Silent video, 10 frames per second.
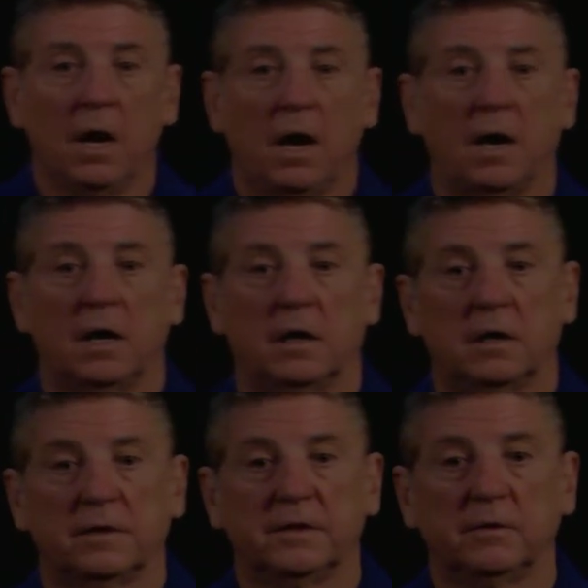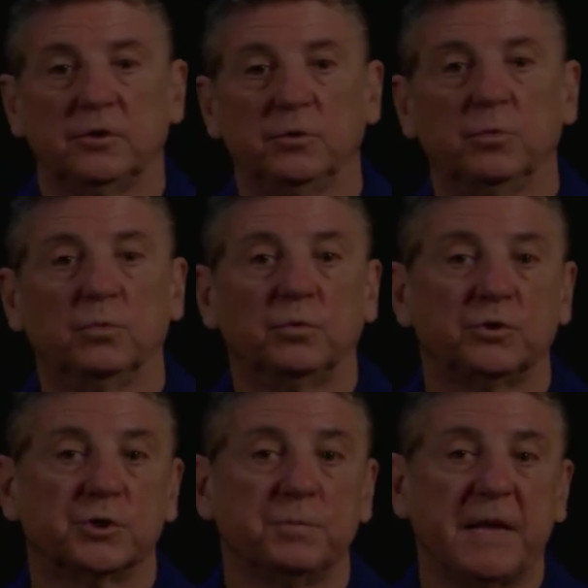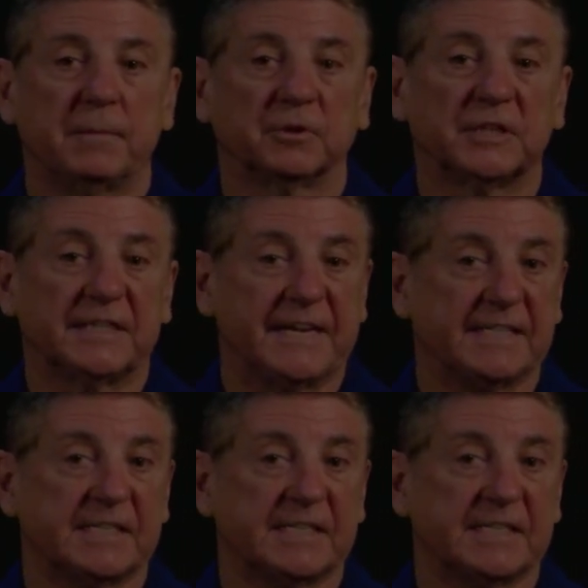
That you should be able to test